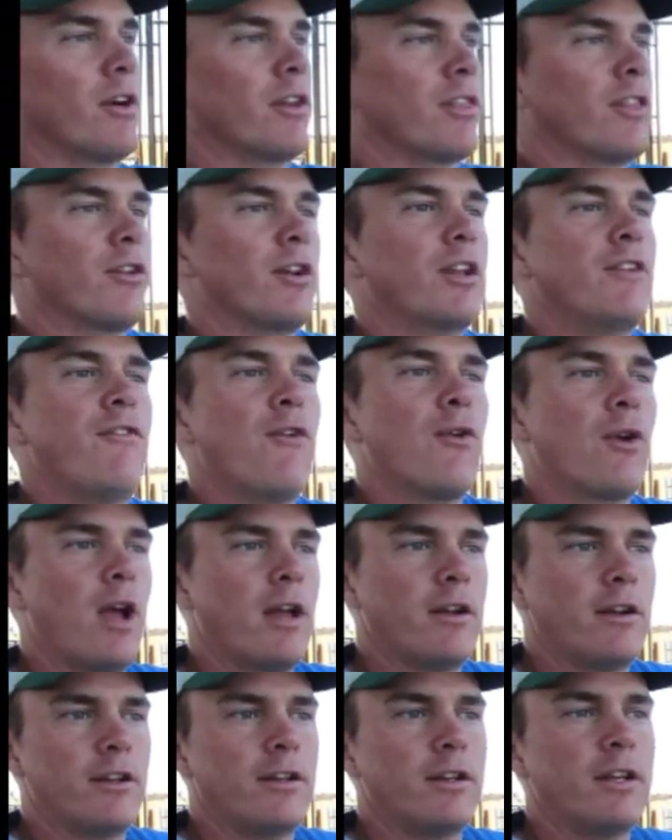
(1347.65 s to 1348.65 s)
or
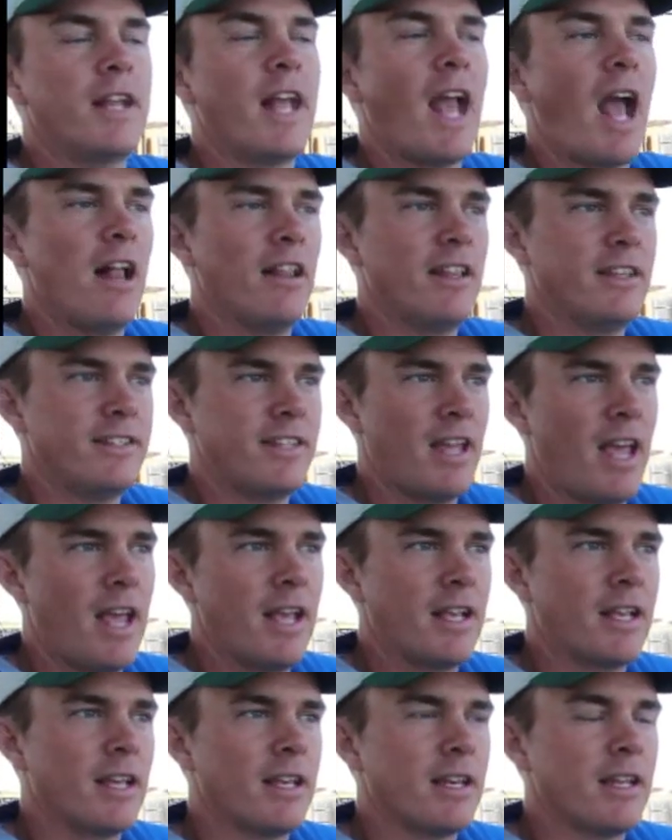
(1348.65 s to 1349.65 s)
3,400 gallon
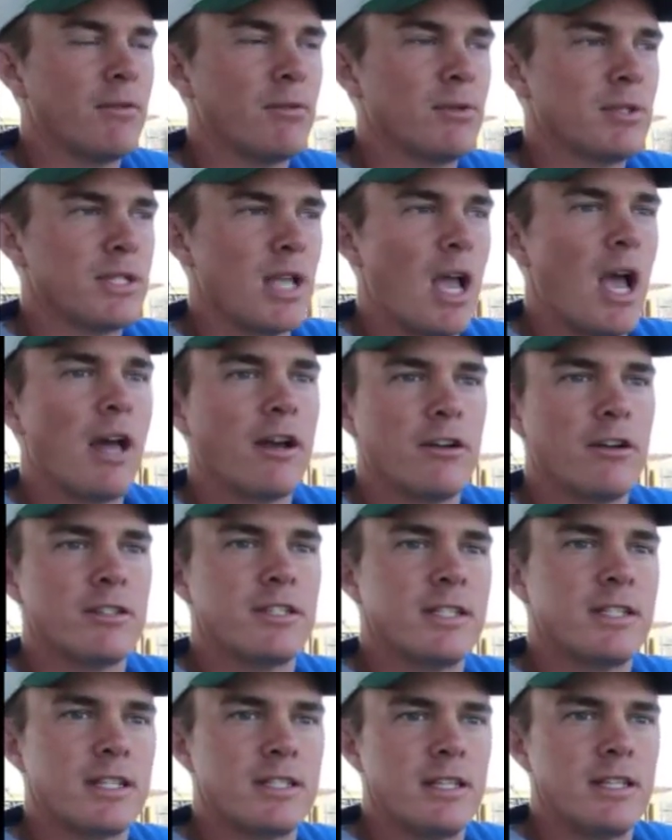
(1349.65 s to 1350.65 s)
tank, and it was
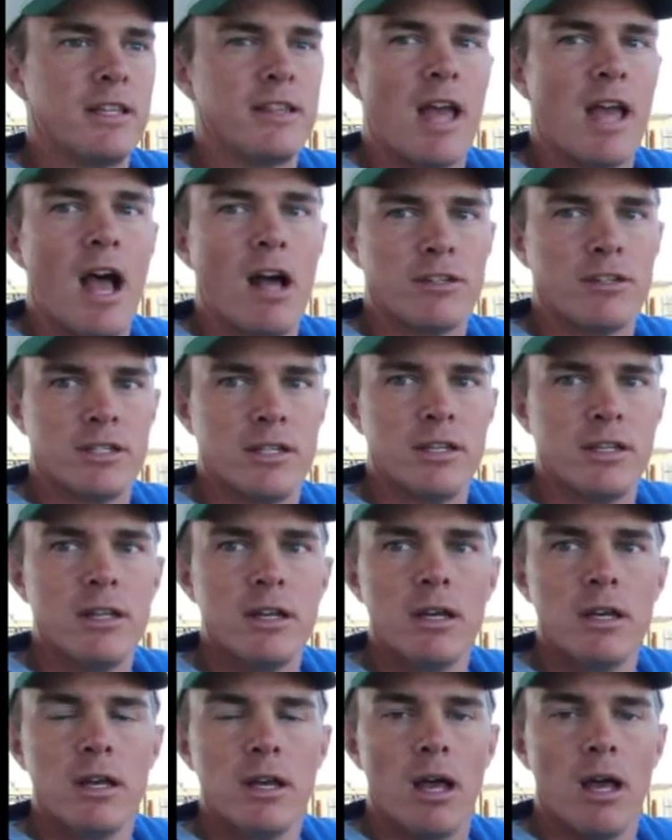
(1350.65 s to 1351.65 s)

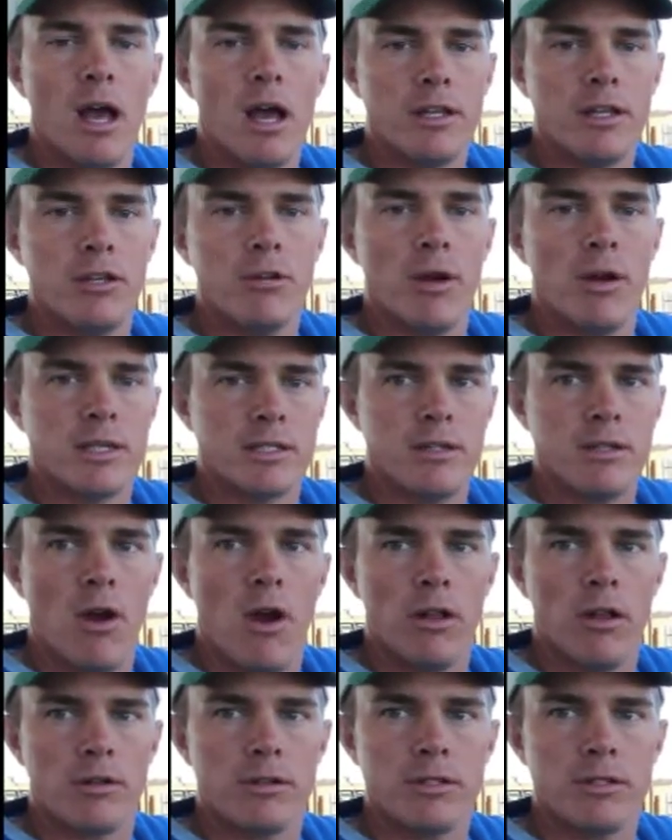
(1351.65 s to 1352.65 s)
$160,000 US
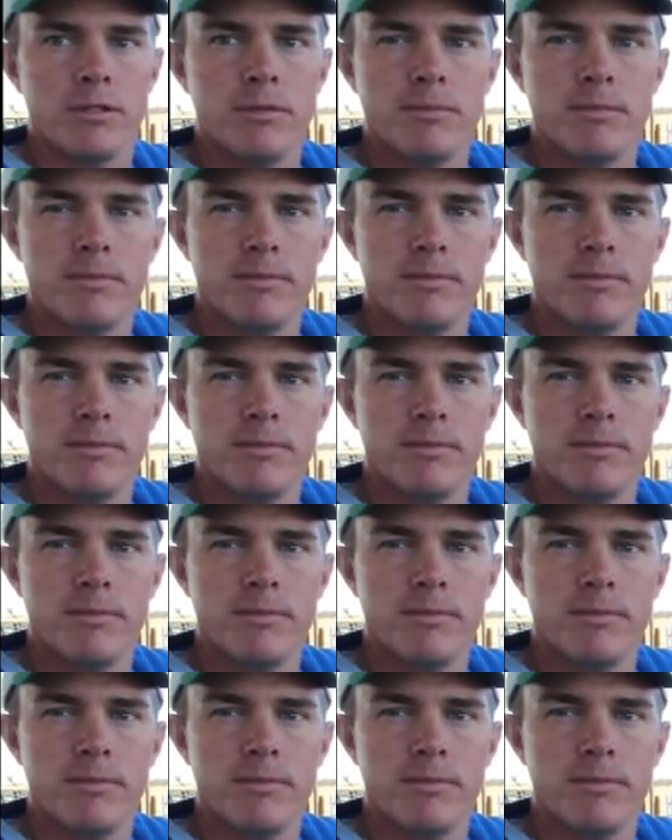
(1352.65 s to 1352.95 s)
dollars.